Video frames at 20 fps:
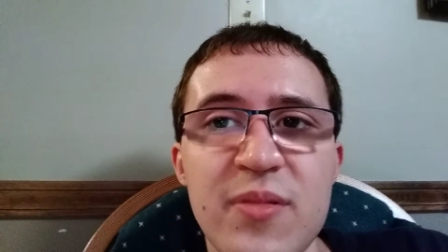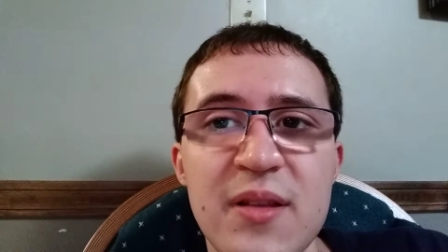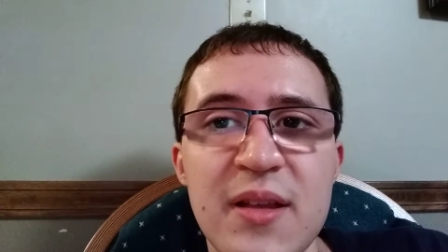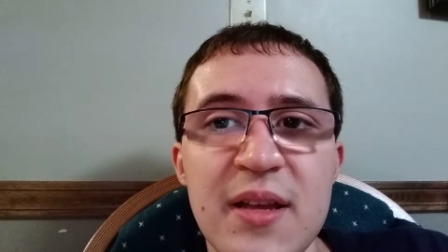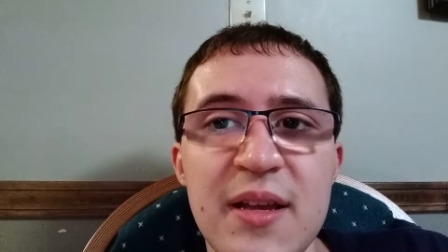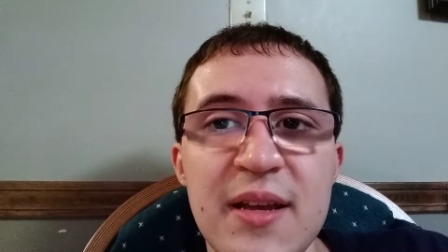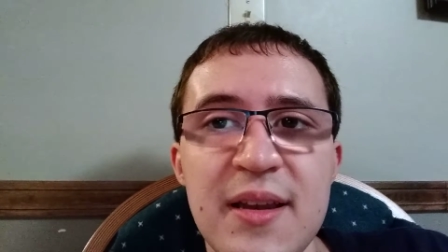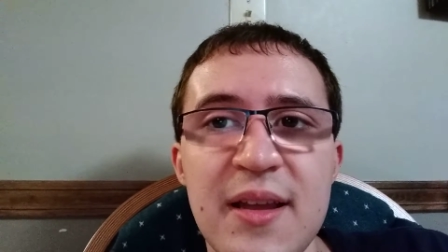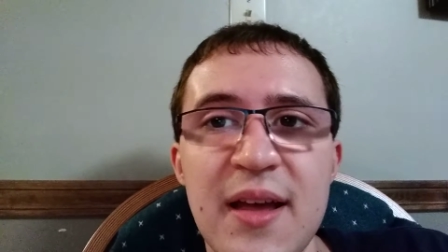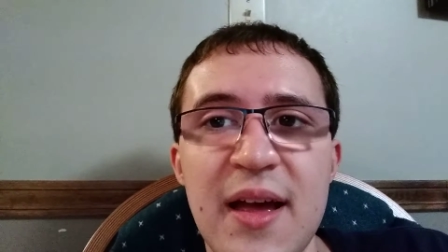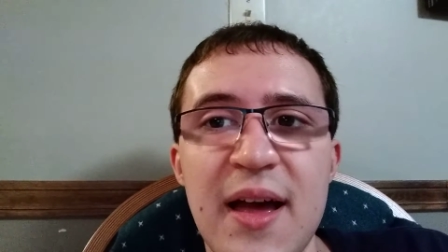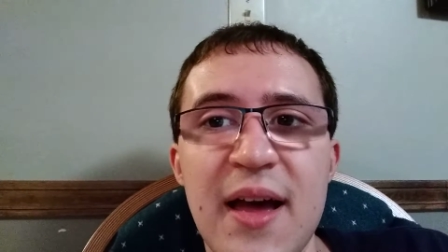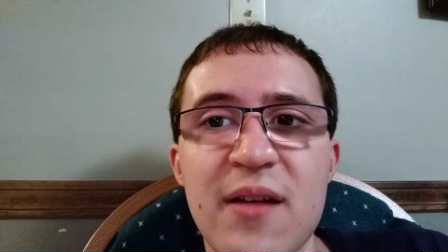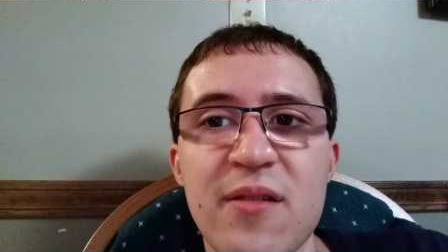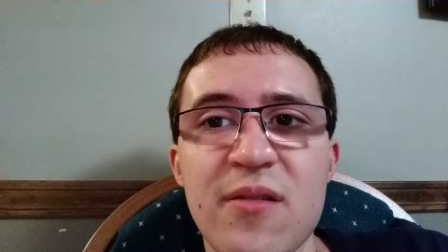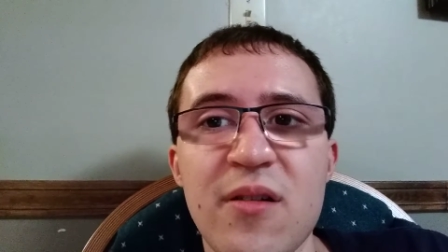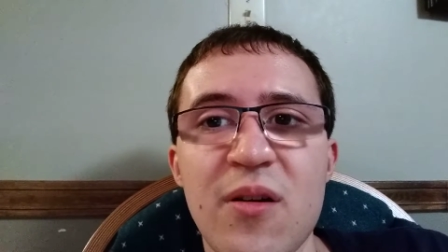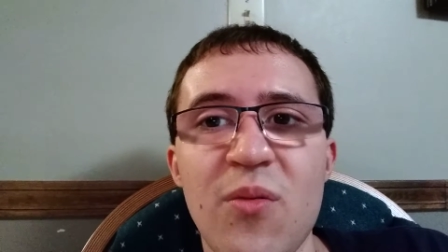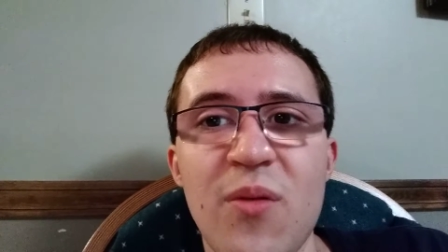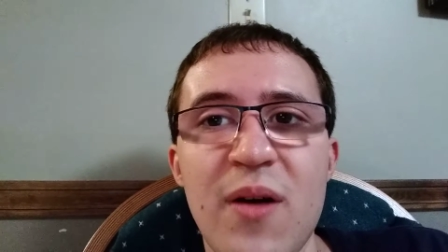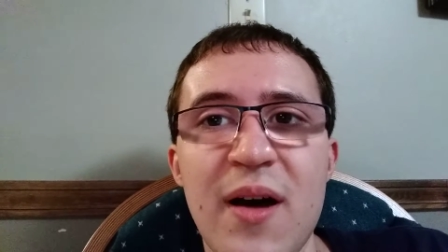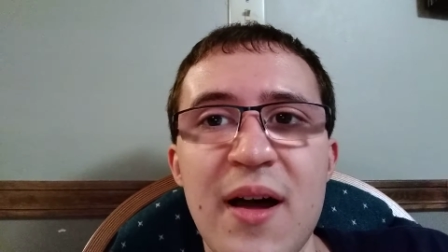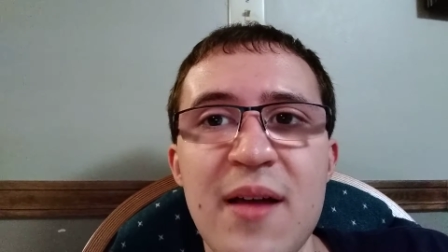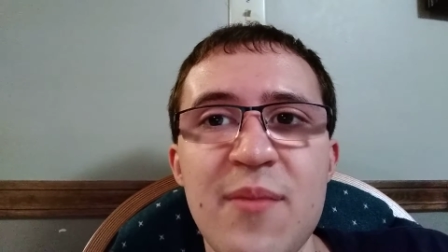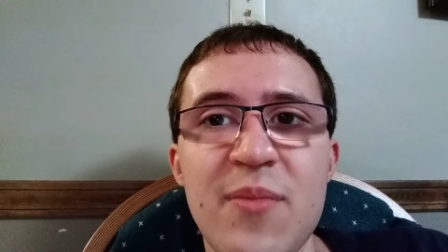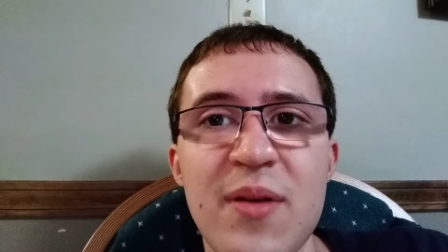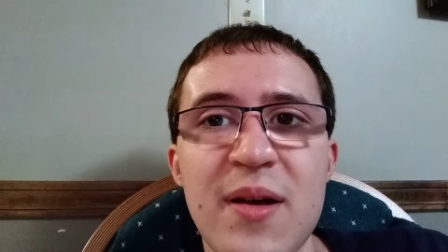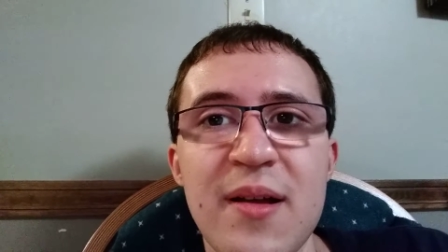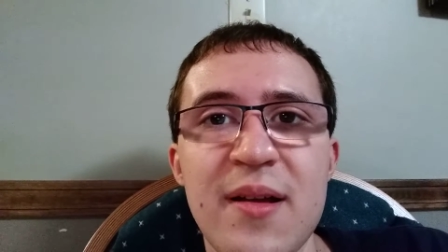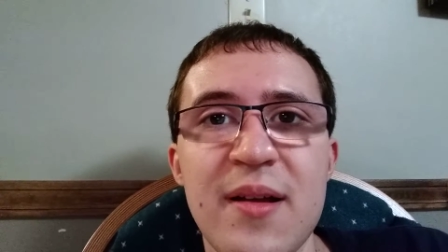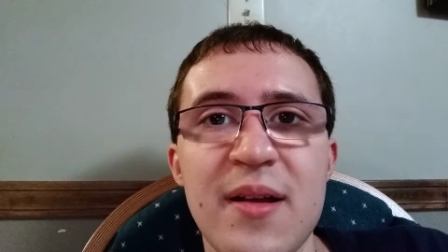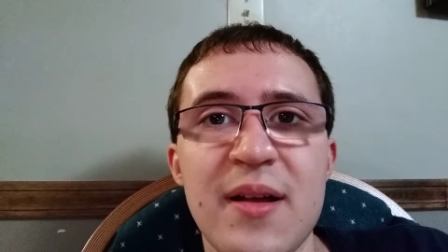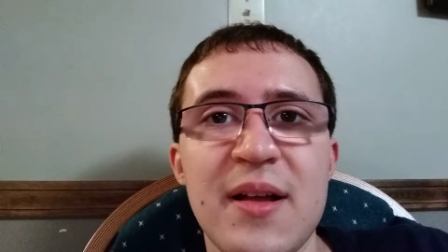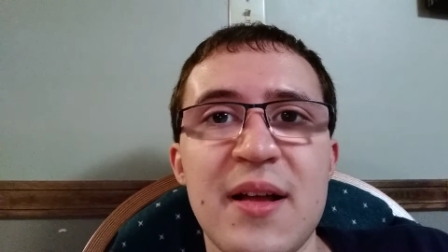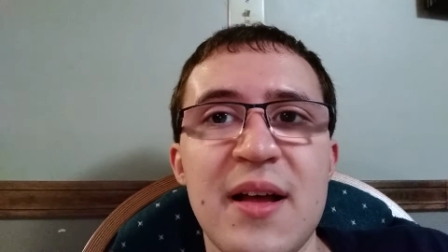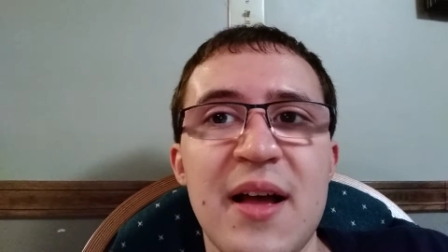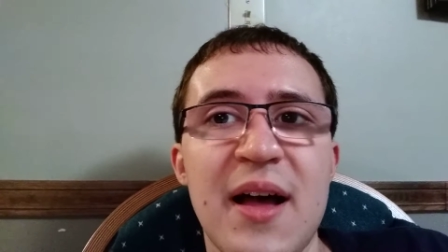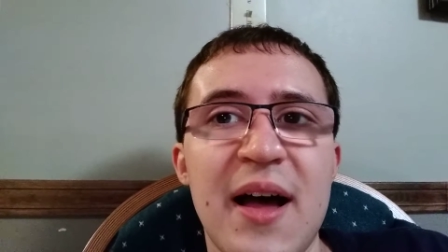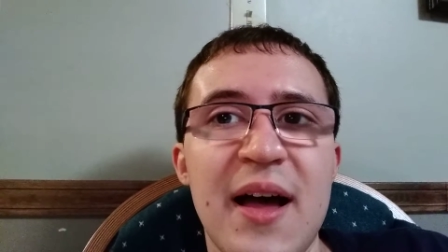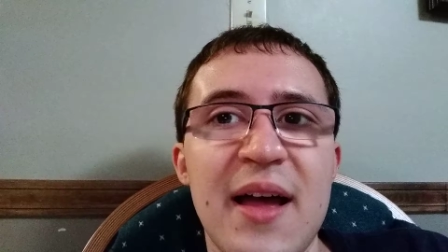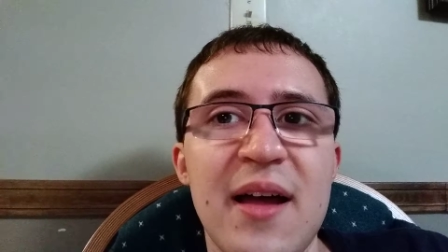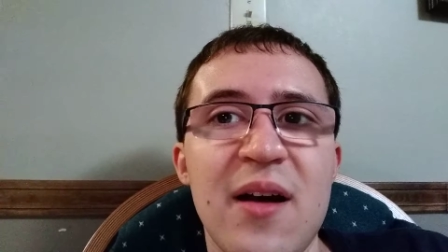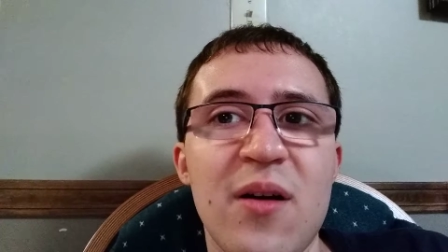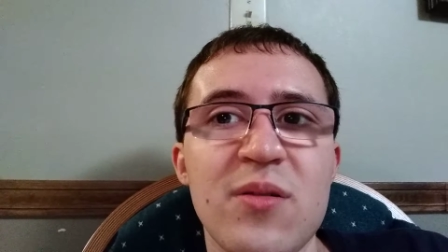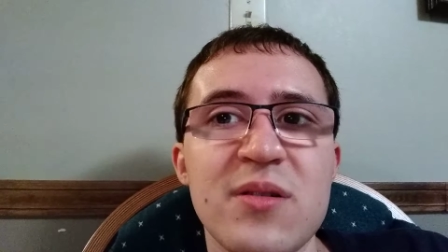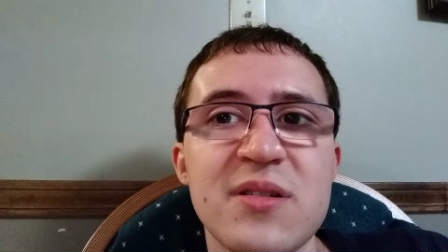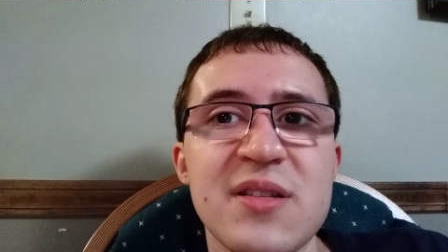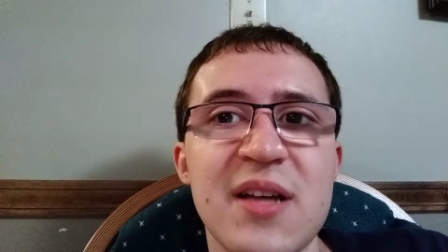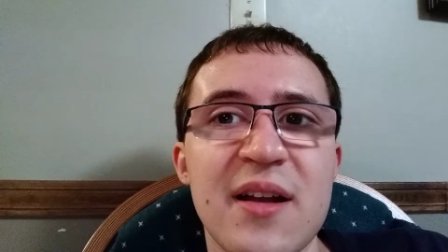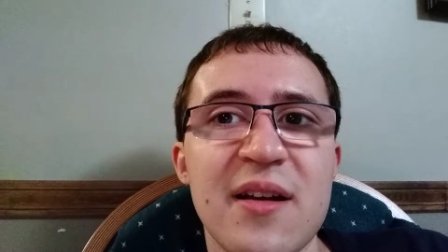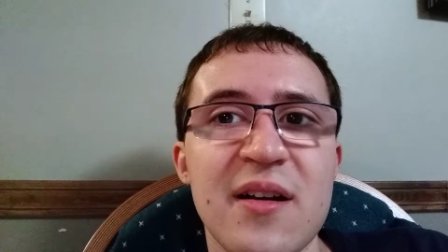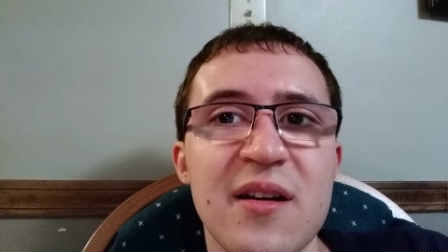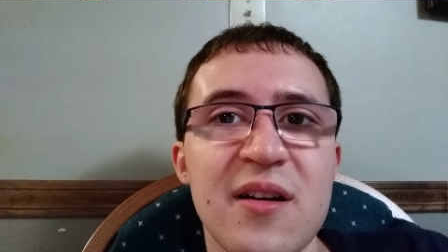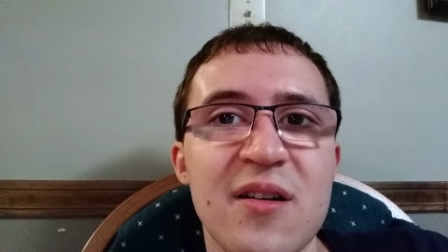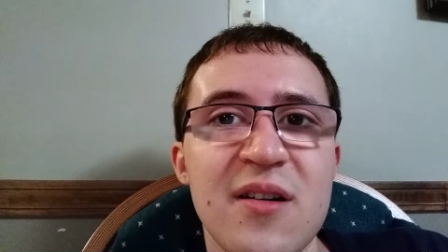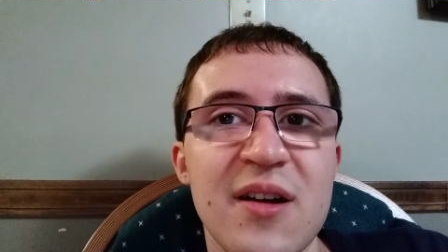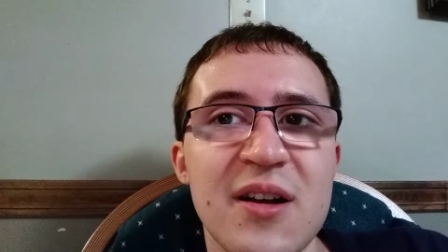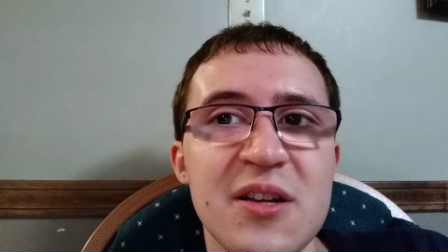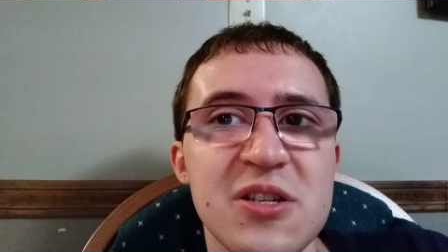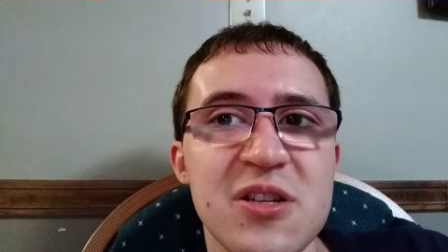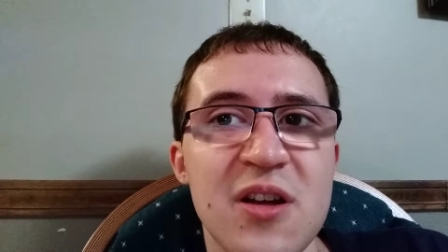I don't know why, but I always had a crush on my